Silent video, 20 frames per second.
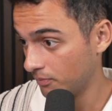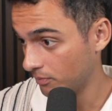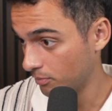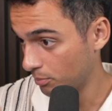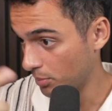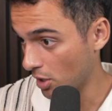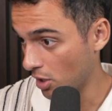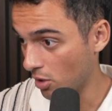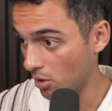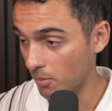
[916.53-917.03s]

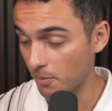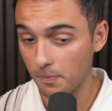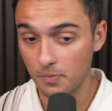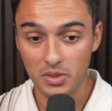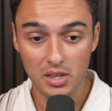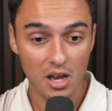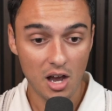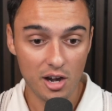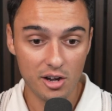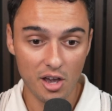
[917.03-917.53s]
Boom.
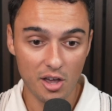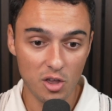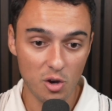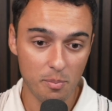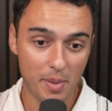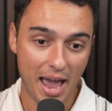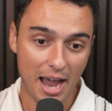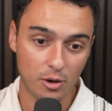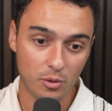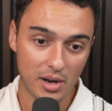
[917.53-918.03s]
Another
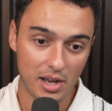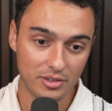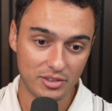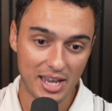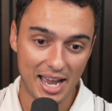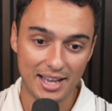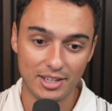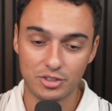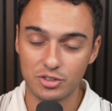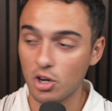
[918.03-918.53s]
background
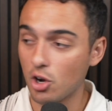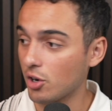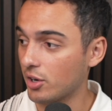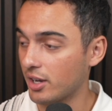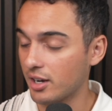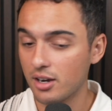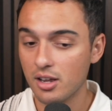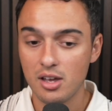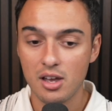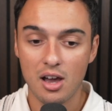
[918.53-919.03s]
task
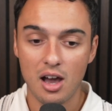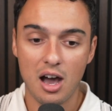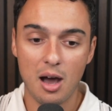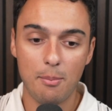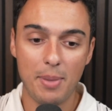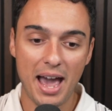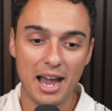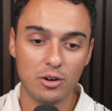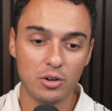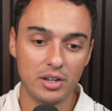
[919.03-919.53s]
started.
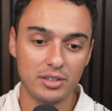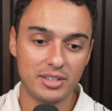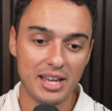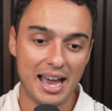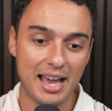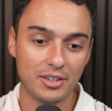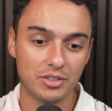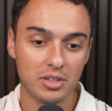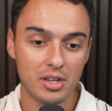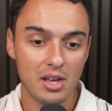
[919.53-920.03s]
Background
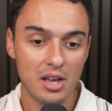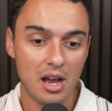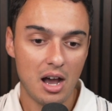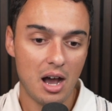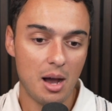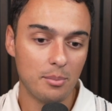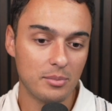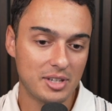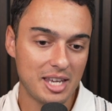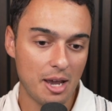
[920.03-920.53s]
task.
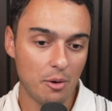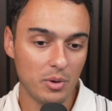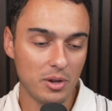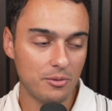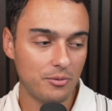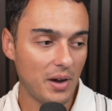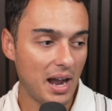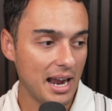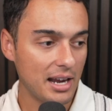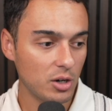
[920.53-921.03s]
Can we
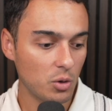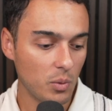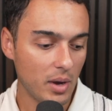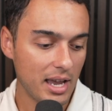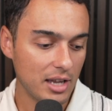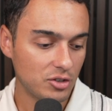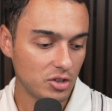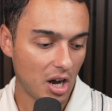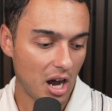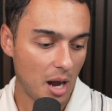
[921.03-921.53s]
find a
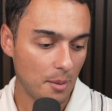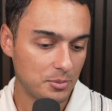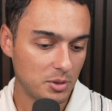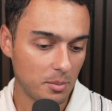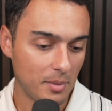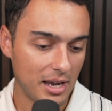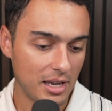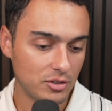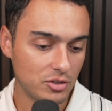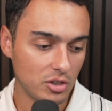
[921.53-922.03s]
way to
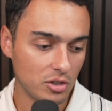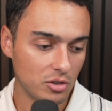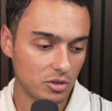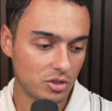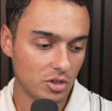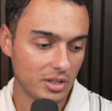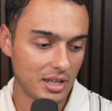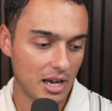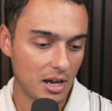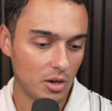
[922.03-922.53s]
optimize you
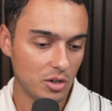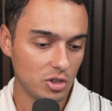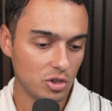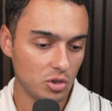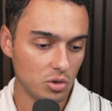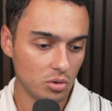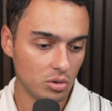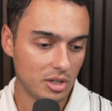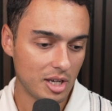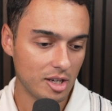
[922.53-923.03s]
so that
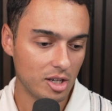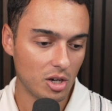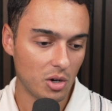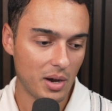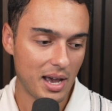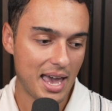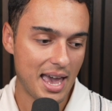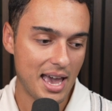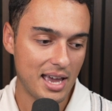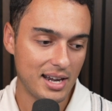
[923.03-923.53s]
you can go
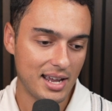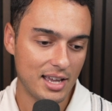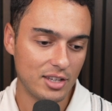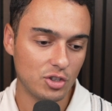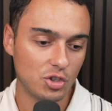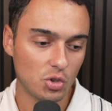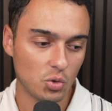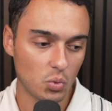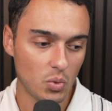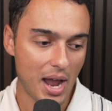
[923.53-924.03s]
ahead
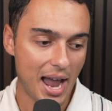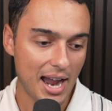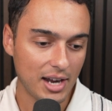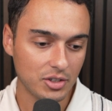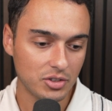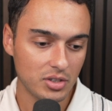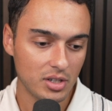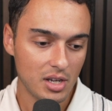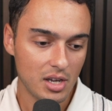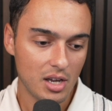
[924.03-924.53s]
and
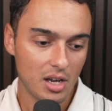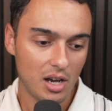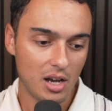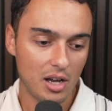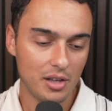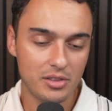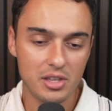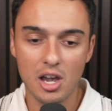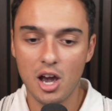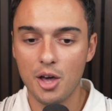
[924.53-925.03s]
direct
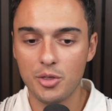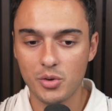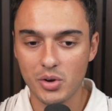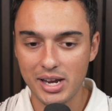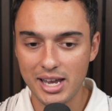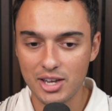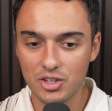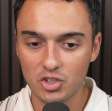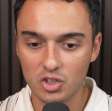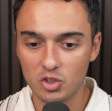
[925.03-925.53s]
the other
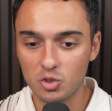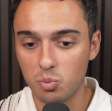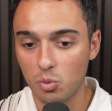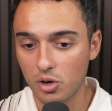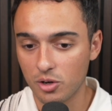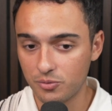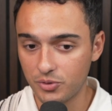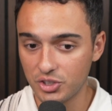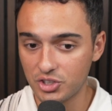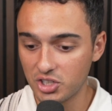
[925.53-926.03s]
agents
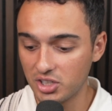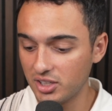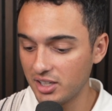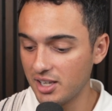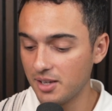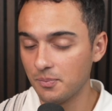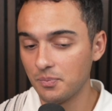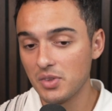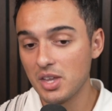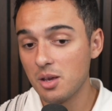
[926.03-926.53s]
more
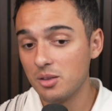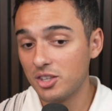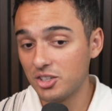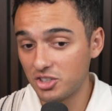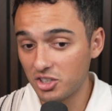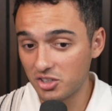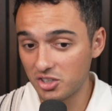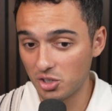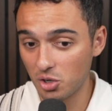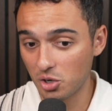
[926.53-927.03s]
efficiently?
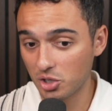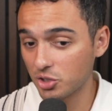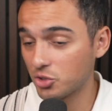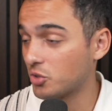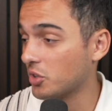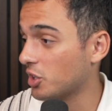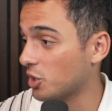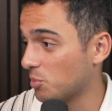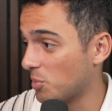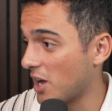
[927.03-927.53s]
This is an
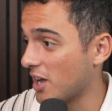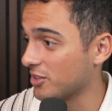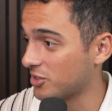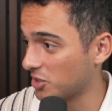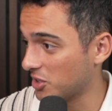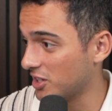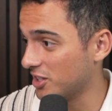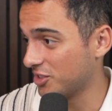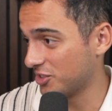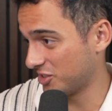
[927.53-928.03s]
orchestrator bot,
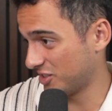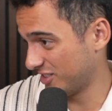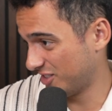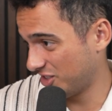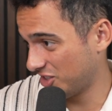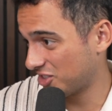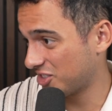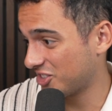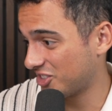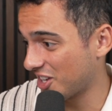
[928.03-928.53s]
so he's
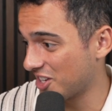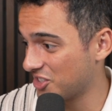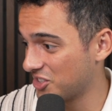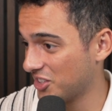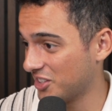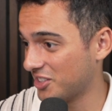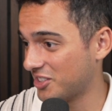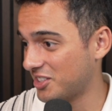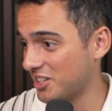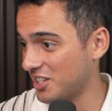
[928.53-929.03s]
just
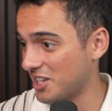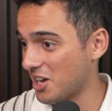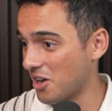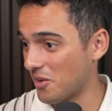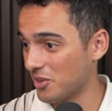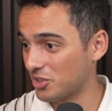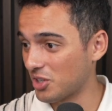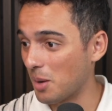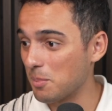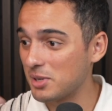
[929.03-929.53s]
essentially the CEO.
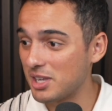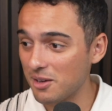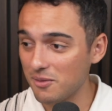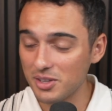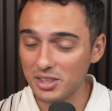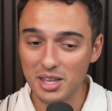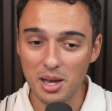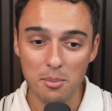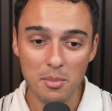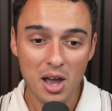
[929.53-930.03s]
And so I'm
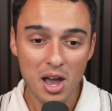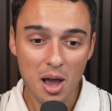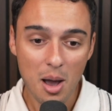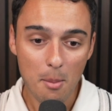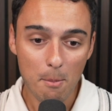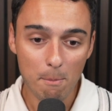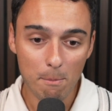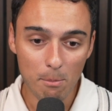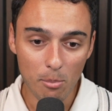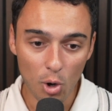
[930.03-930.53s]
giving them
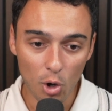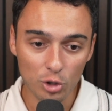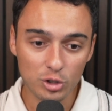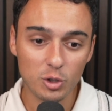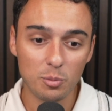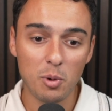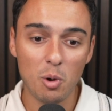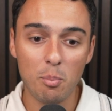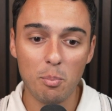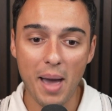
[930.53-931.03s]

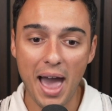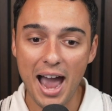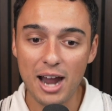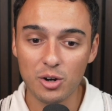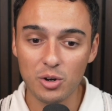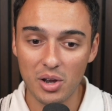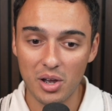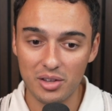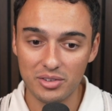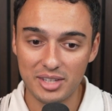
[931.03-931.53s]
multiple
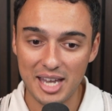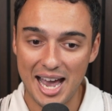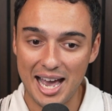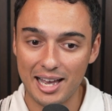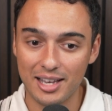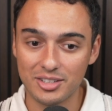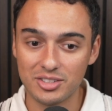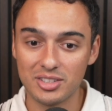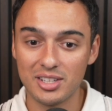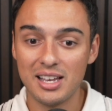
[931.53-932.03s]
background
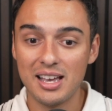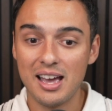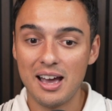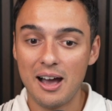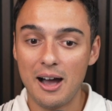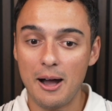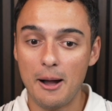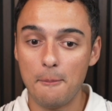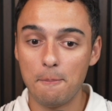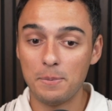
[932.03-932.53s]
tasks
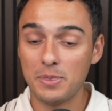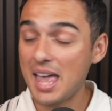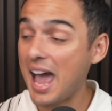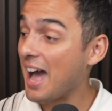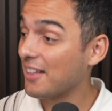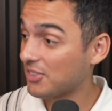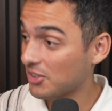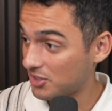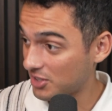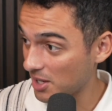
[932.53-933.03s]

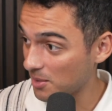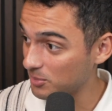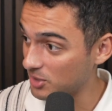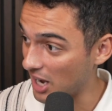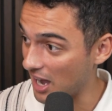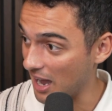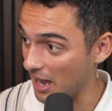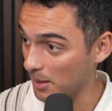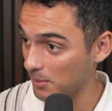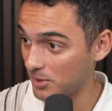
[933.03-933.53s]
at the same
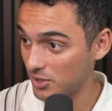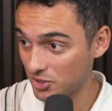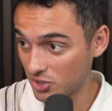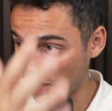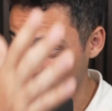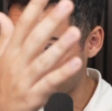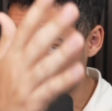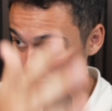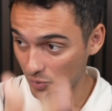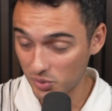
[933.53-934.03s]
time. He's
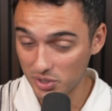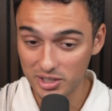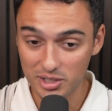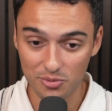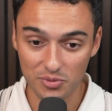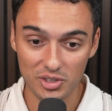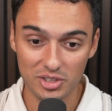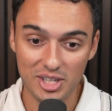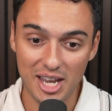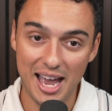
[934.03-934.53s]
got 3
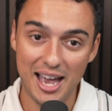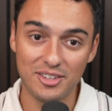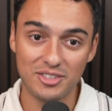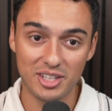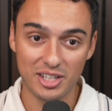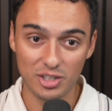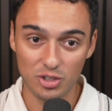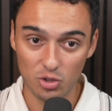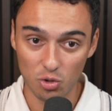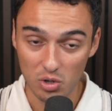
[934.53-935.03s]
different tasks
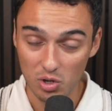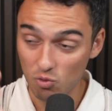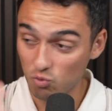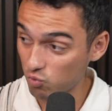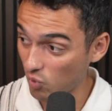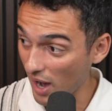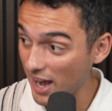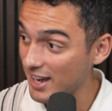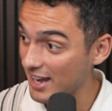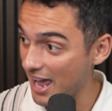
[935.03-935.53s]
that he's doing
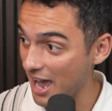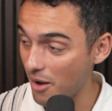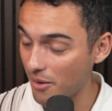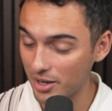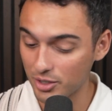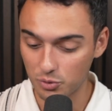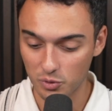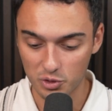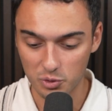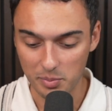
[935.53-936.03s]
right now
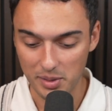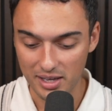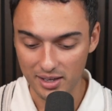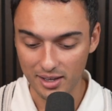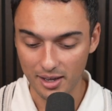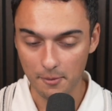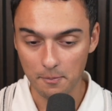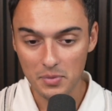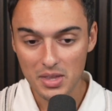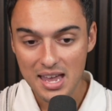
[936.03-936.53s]
as we're
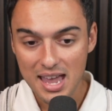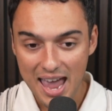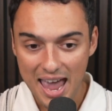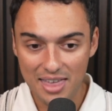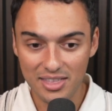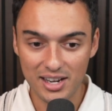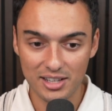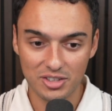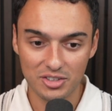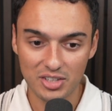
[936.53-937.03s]
speaking.
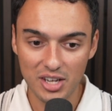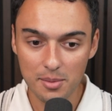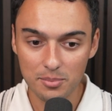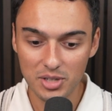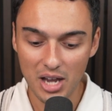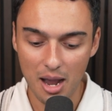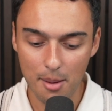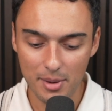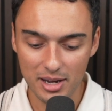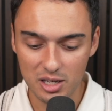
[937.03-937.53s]
And then at the same
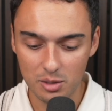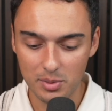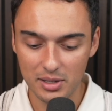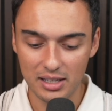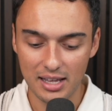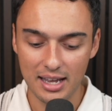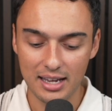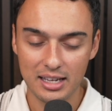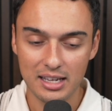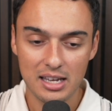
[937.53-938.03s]
time, I can be
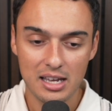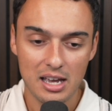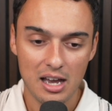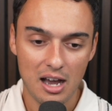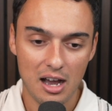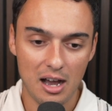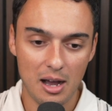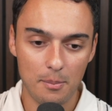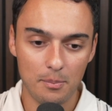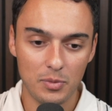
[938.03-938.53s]
like,
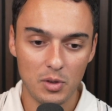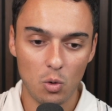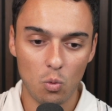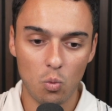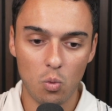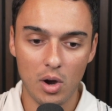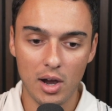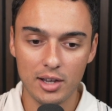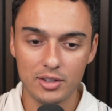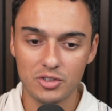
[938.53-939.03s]

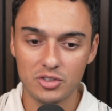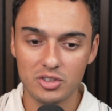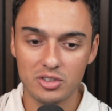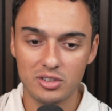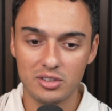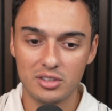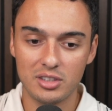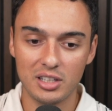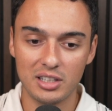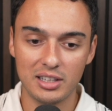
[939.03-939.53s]
what's
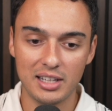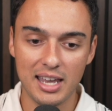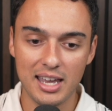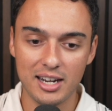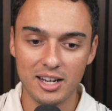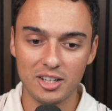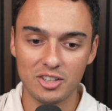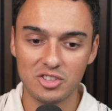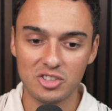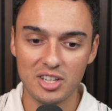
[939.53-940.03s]
the
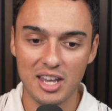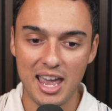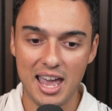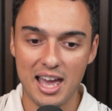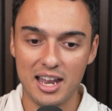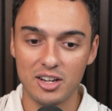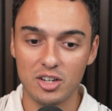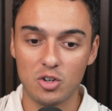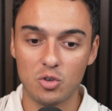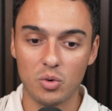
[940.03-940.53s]
latest
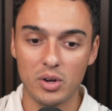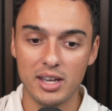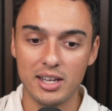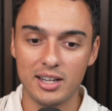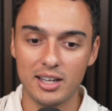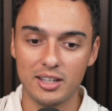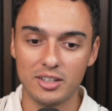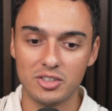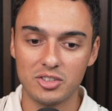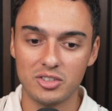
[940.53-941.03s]
and
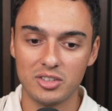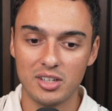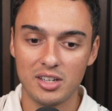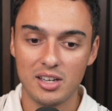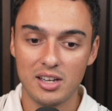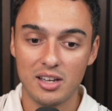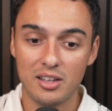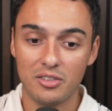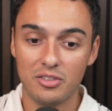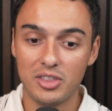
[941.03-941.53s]
greatest
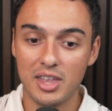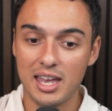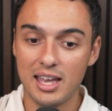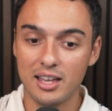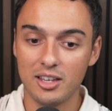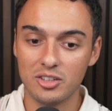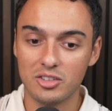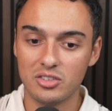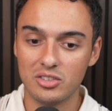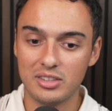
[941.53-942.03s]

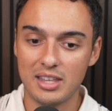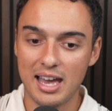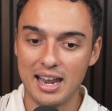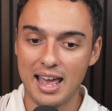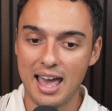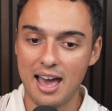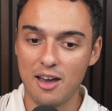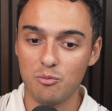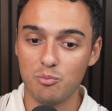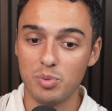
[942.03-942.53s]
things that
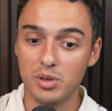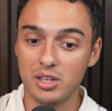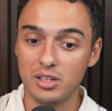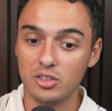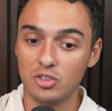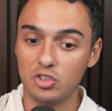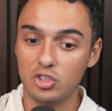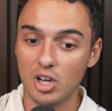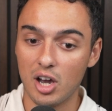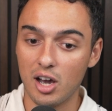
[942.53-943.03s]
have
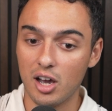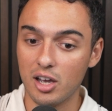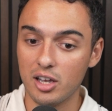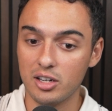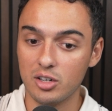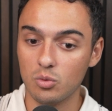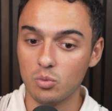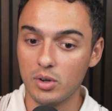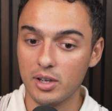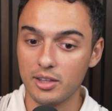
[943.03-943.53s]
been
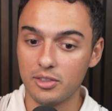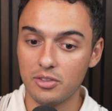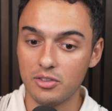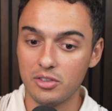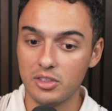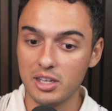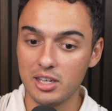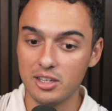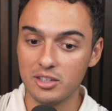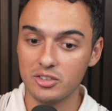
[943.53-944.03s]
done with
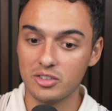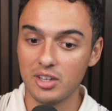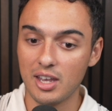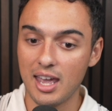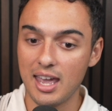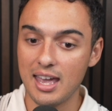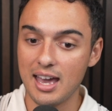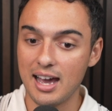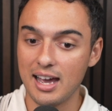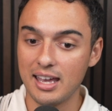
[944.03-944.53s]
these
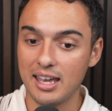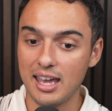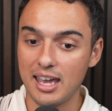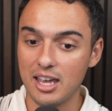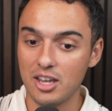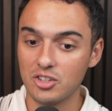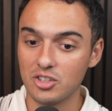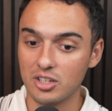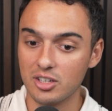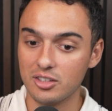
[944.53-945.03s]
AI
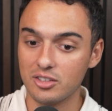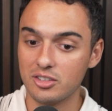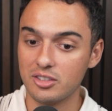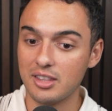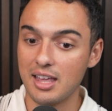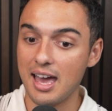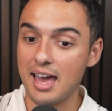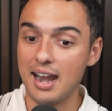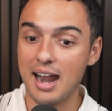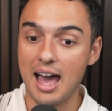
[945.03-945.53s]
agents
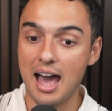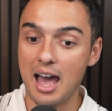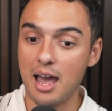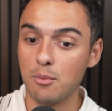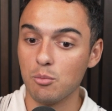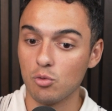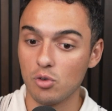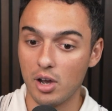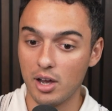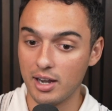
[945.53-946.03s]
that
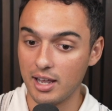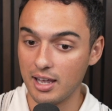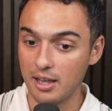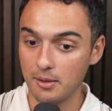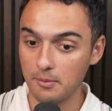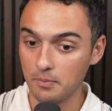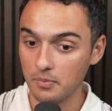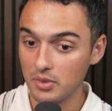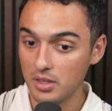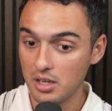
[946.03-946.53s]
I'm
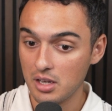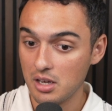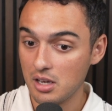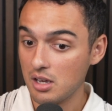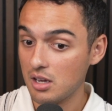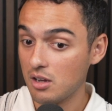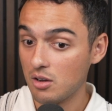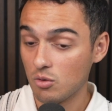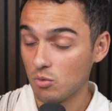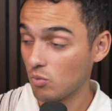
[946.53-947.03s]
running
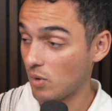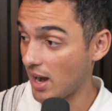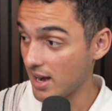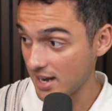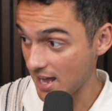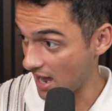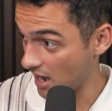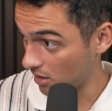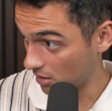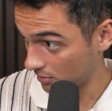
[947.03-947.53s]
right
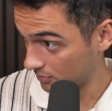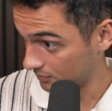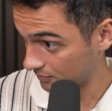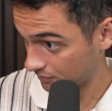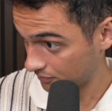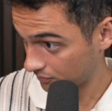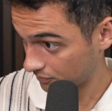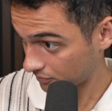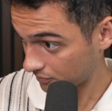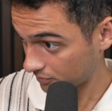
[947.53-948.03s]
now
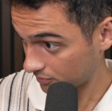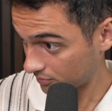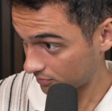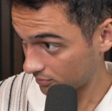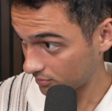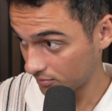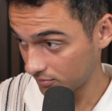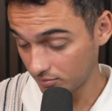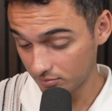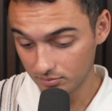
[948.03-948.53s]

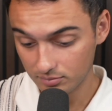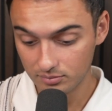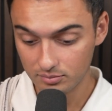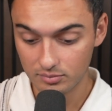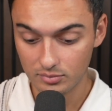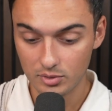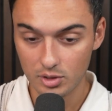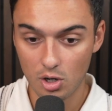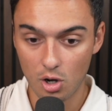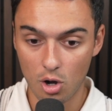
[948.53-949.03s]

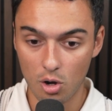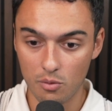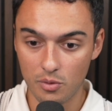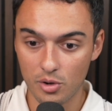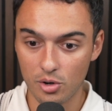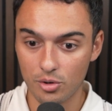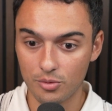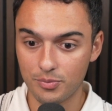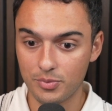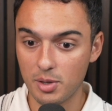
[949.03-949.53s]

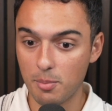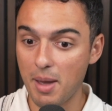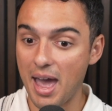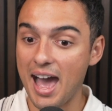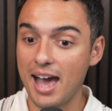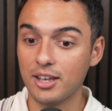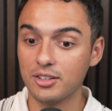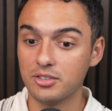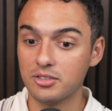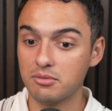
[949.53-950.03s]
over the
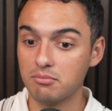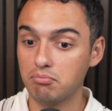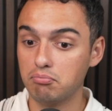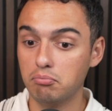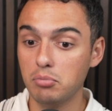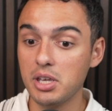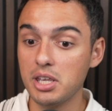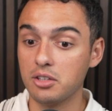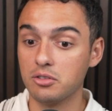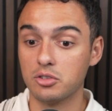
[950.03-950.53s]
past
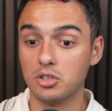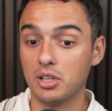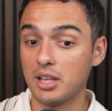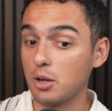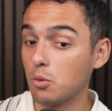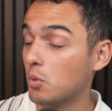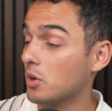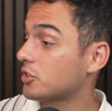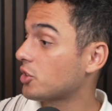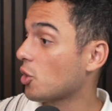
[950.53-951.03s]
week? So
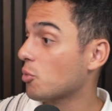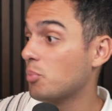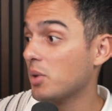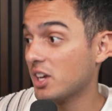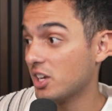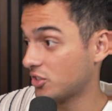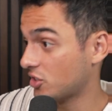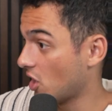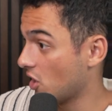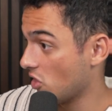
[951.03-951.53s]
like, what's our
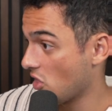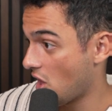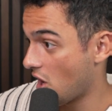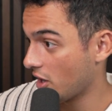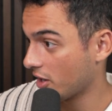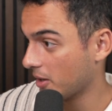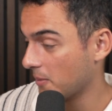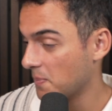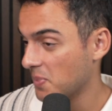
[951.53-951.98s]
biggest unlock?